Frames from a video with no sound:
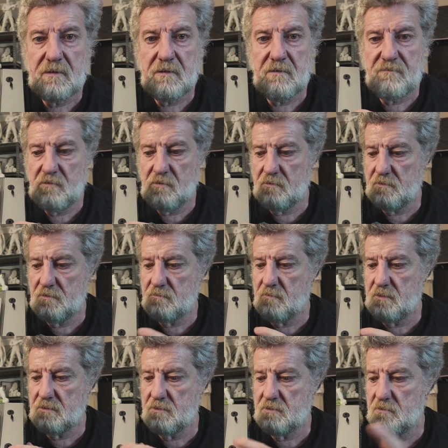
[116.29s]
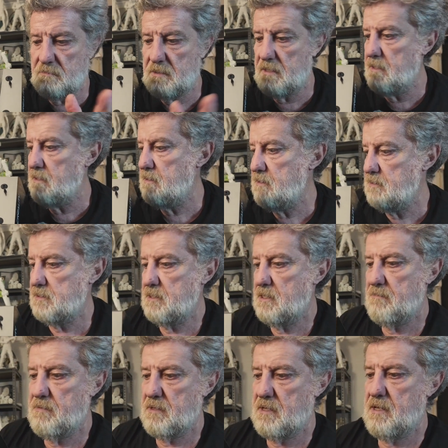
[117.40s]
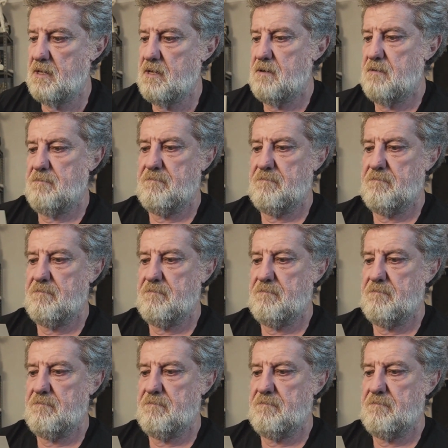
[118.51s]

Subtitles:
If you're not using one to stop the air escaping out.